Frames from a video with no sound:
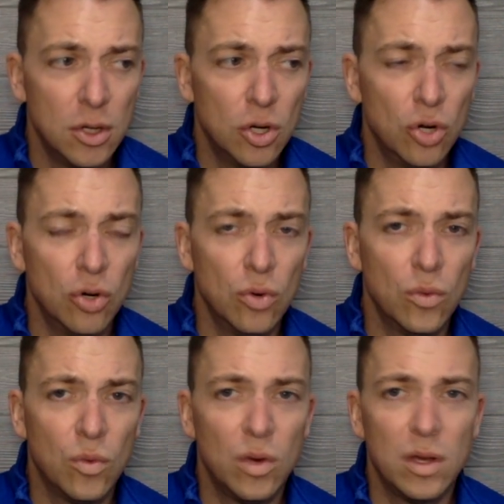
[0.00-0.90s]
who
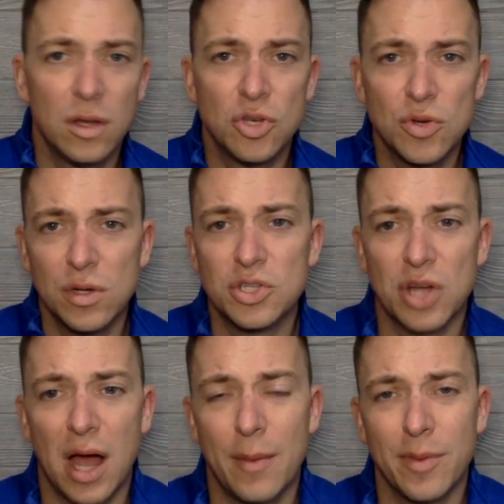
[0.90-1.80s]
would do a
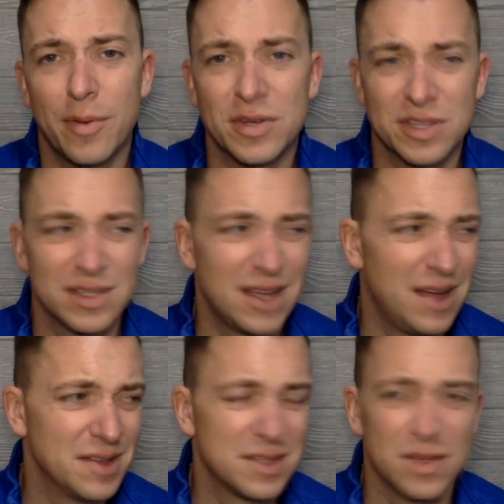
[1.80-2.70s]
job and the person goes,
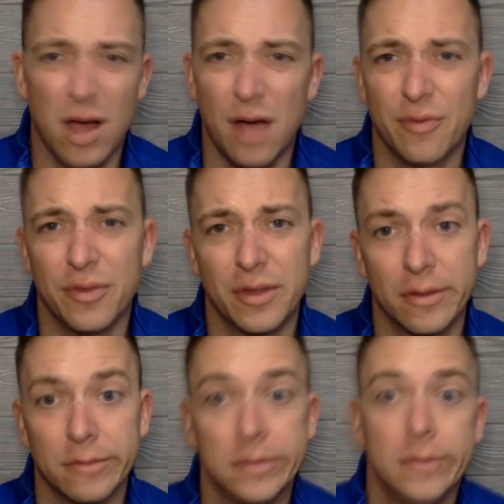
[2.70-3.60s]
oh, this is awful. And you
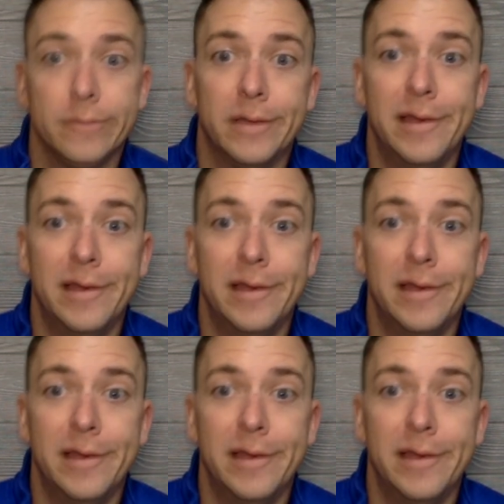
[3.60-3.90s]
go, well,